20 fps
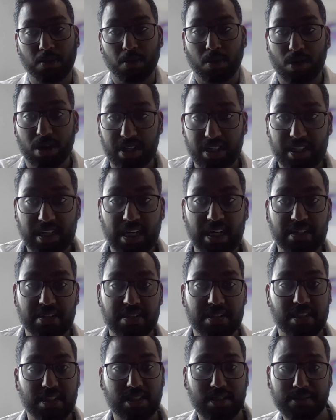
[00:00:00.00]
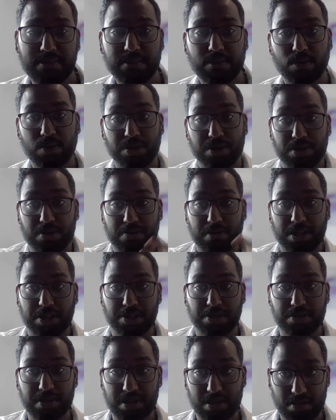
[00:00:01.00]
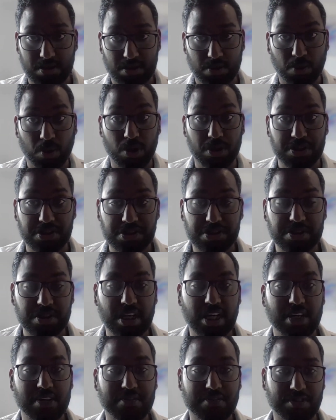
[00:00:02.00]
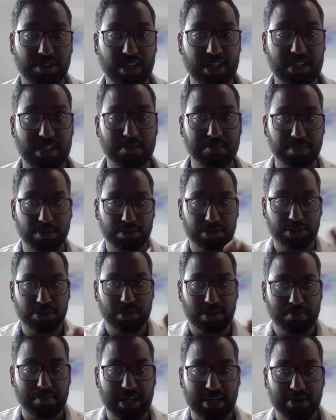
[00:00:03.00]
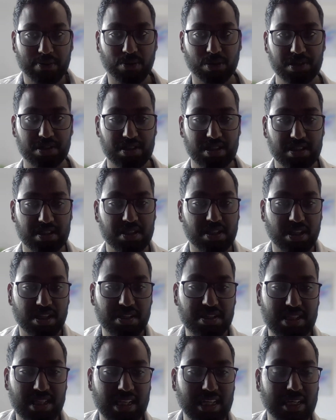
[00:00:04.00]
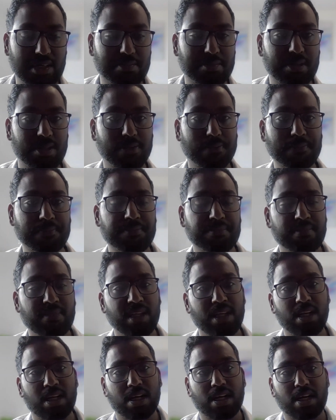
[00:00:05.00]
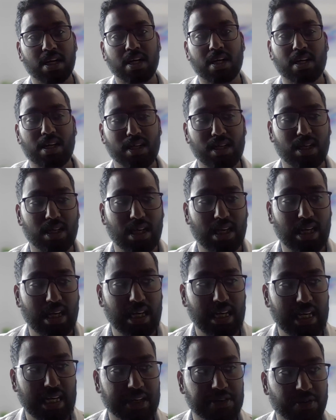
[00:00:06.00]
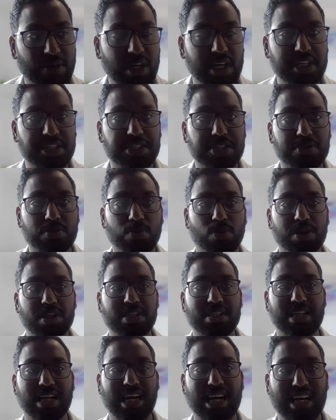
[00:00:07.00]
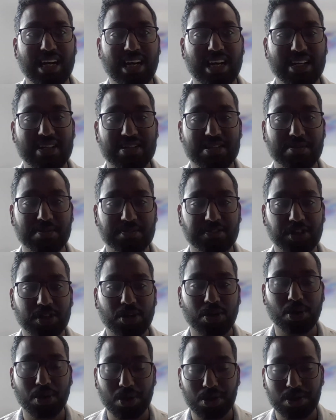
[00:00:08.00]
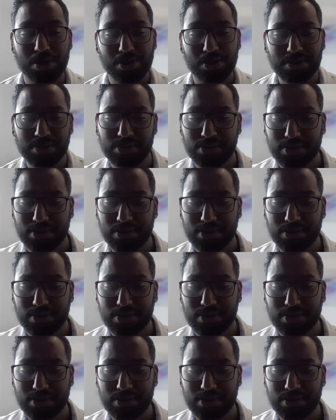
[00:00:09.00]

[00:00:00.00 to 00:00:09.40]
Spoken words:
war in Gaza, or the war in Sudan, for example, which were the main ones discussed here. But it really just wanted to highlight some of the core